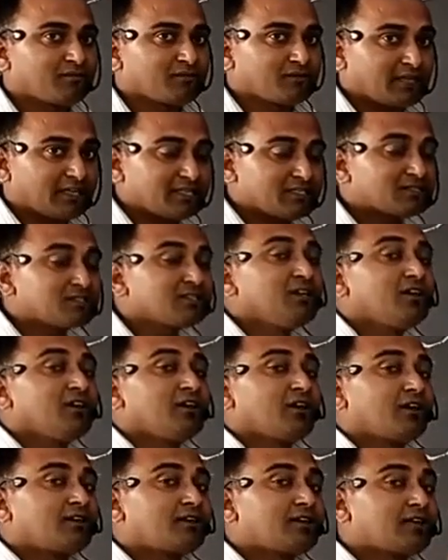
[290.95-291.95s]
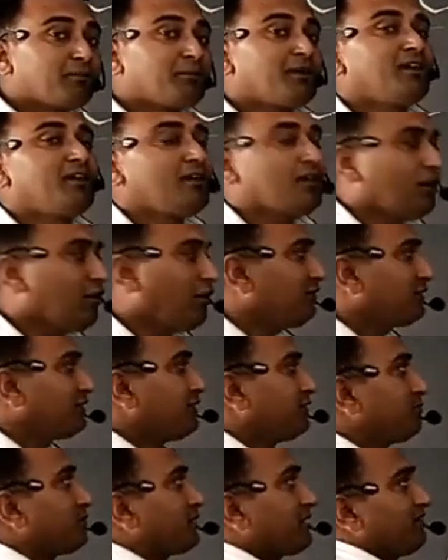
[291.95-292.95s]
that is double of
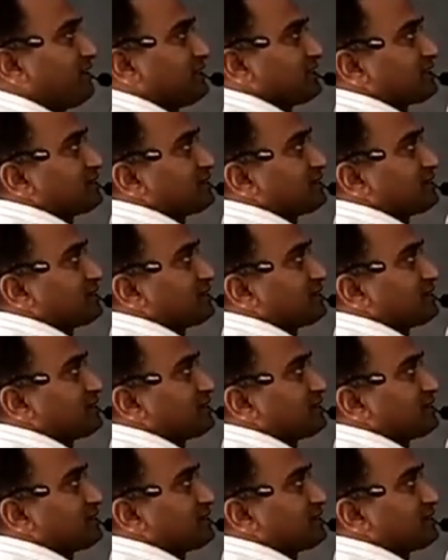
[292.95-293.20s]
the previous